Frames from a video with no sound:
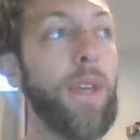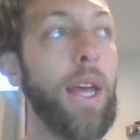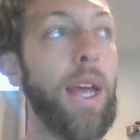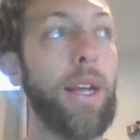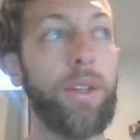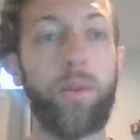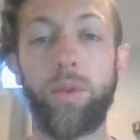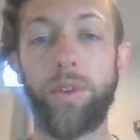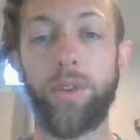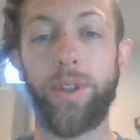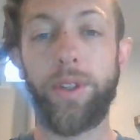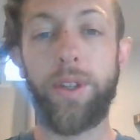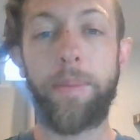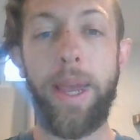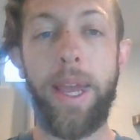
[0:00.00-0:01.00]
actual
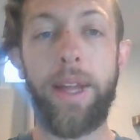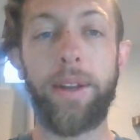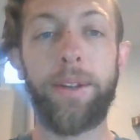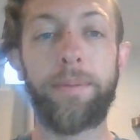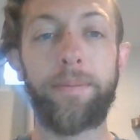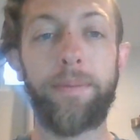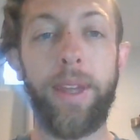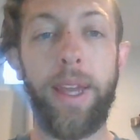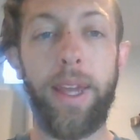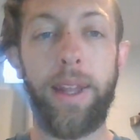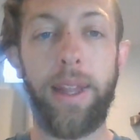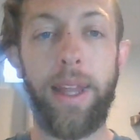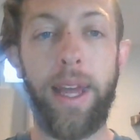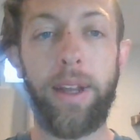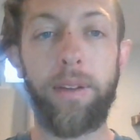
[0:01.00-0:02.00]
just demand and
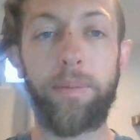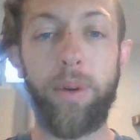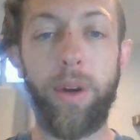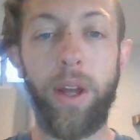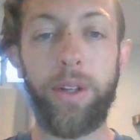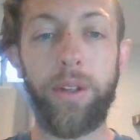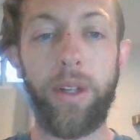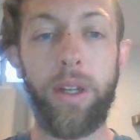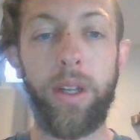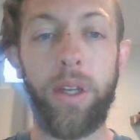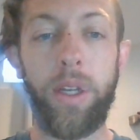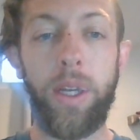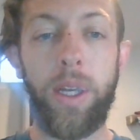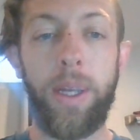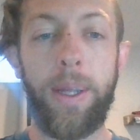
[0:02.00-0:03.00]
lack of production.
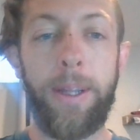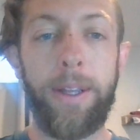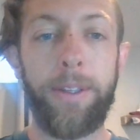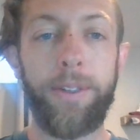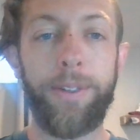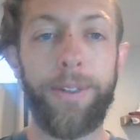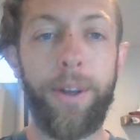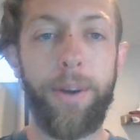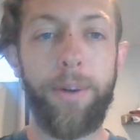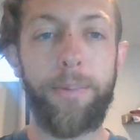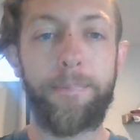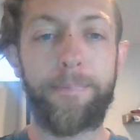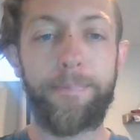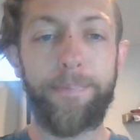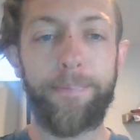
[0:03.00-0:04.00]

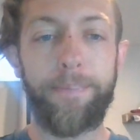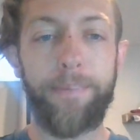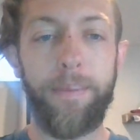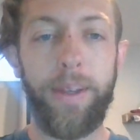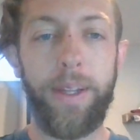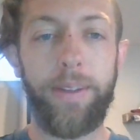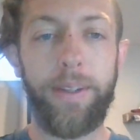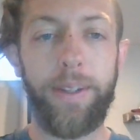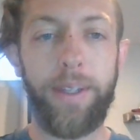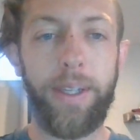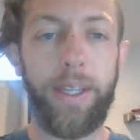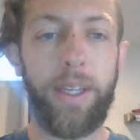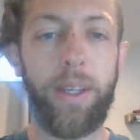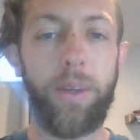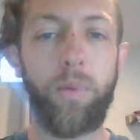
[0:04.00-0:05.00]
So let's
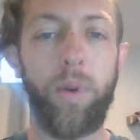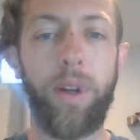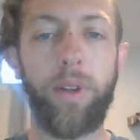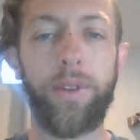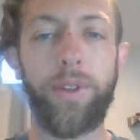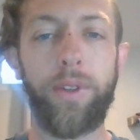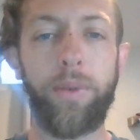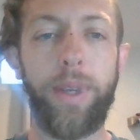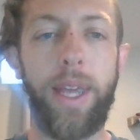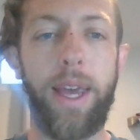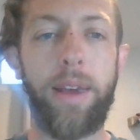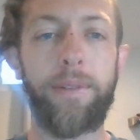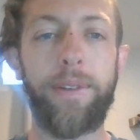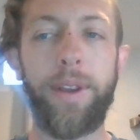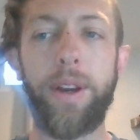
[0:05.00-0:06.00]
see, what else do we
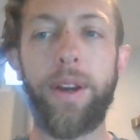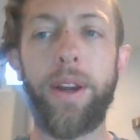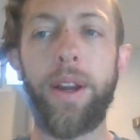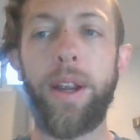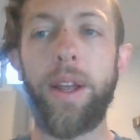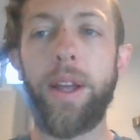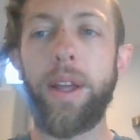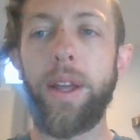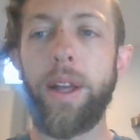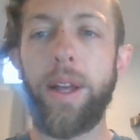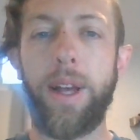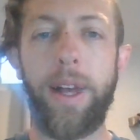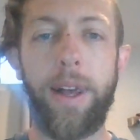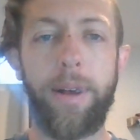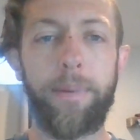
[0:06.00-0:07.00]
have here?
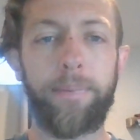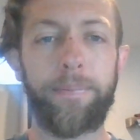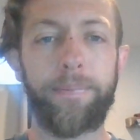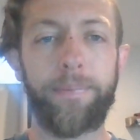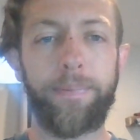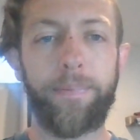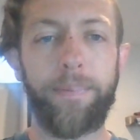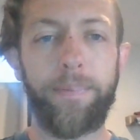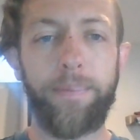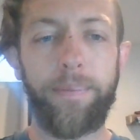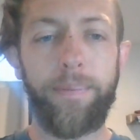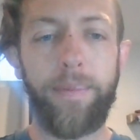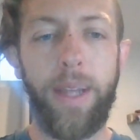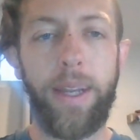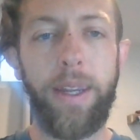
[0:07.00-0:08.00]

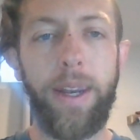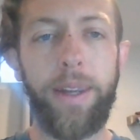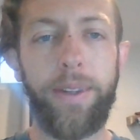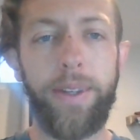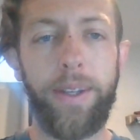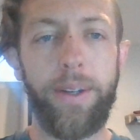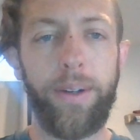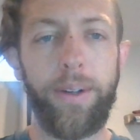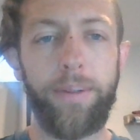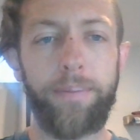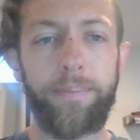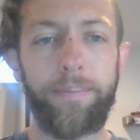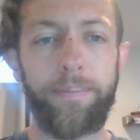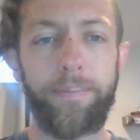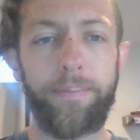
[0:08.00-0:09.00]
They did a deal
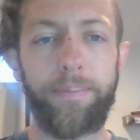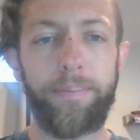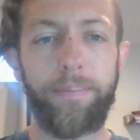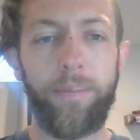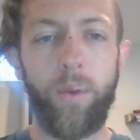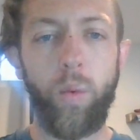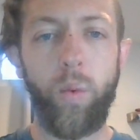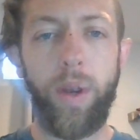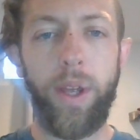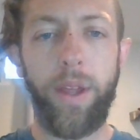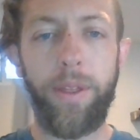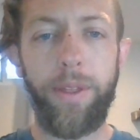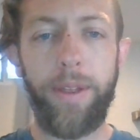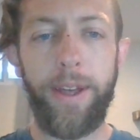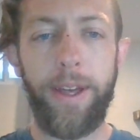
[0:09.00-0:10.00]
with